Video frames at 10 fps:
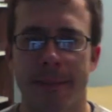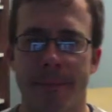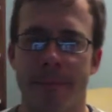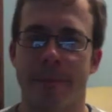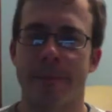
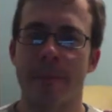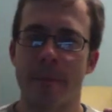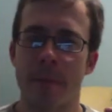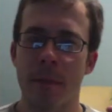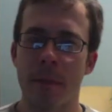I get a
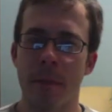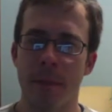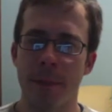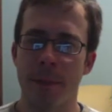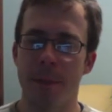lot more
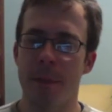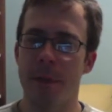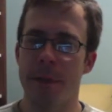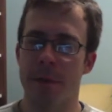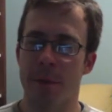
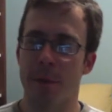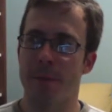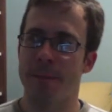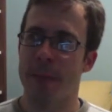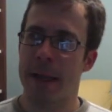sweetness
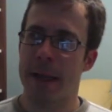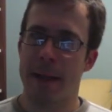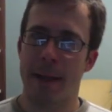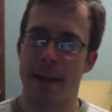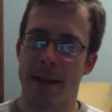
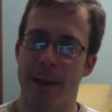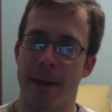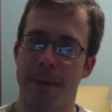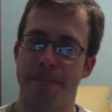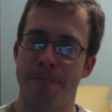from the
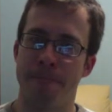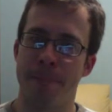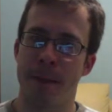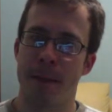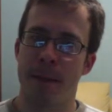Moose
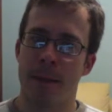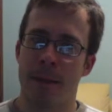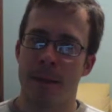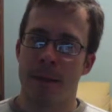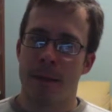Drool,
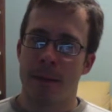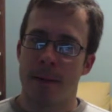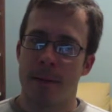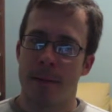and